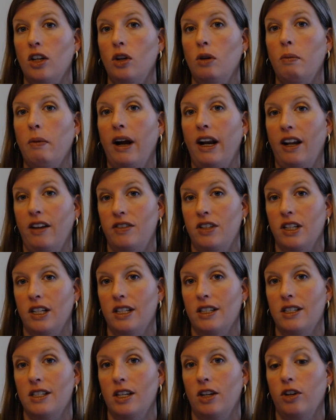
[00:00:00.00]
might have to
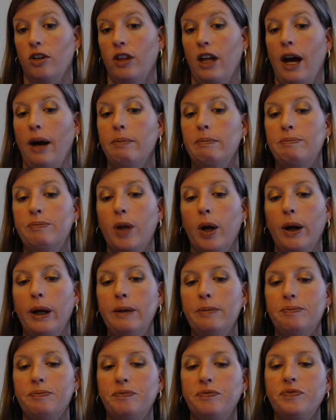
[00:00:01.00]
consider that, all
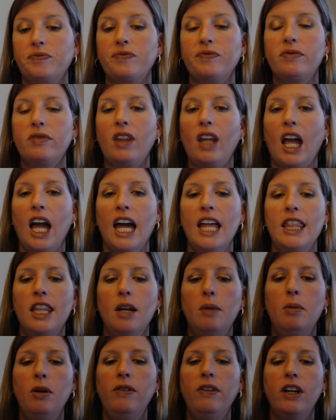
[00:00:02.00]
right? And
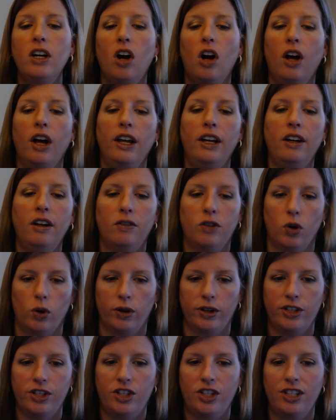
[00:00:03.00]
then moving on, of
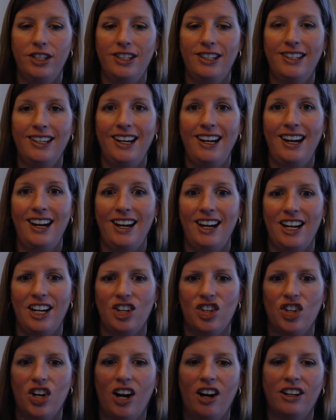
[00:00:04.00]
course, to C.
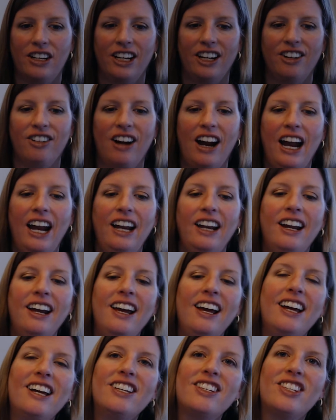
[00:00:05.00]
Shocking, right?
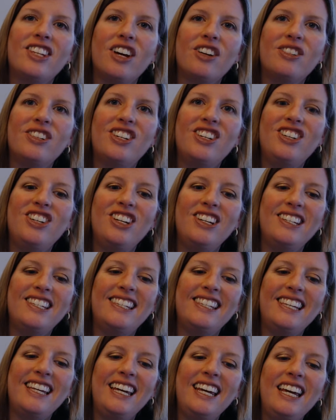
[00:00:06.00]
So
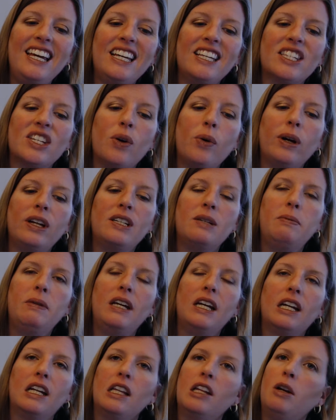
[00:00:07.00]
C is going to be
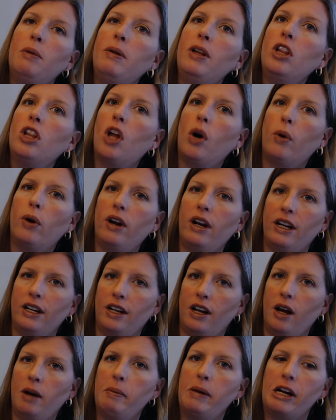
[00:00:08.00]
in a little bit lower
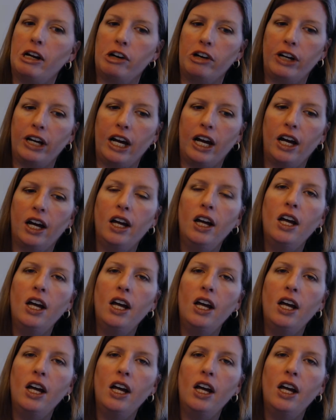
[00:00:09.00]
income area,